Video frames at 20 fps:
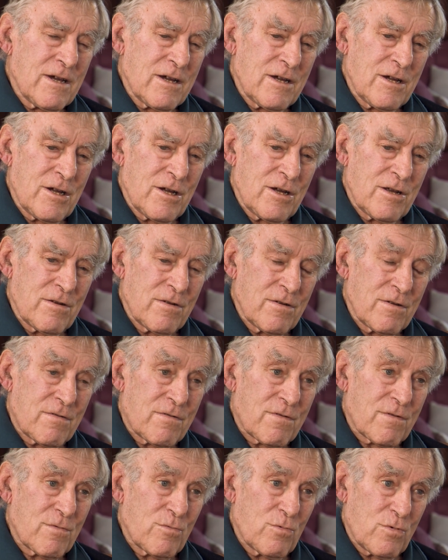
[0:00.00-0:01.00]
And
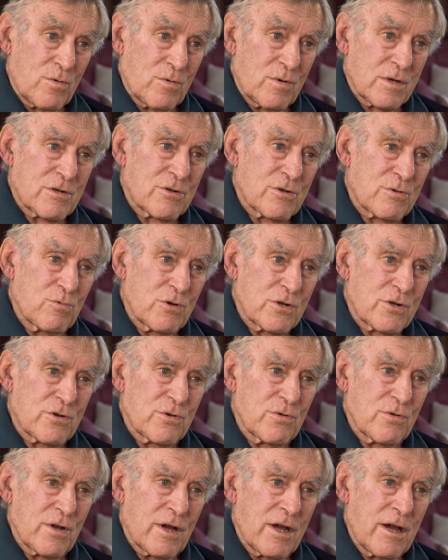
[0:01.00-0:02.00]
it's what, what
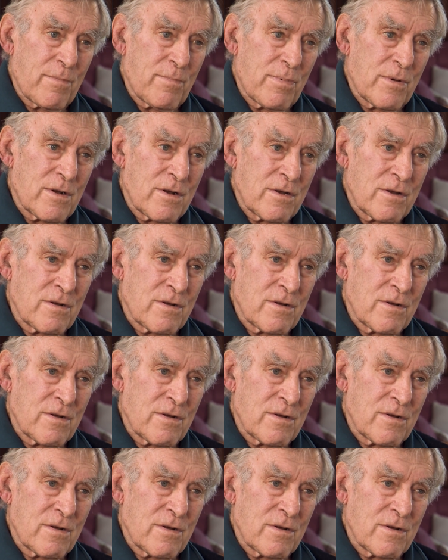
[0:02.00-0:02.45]
sort of happened.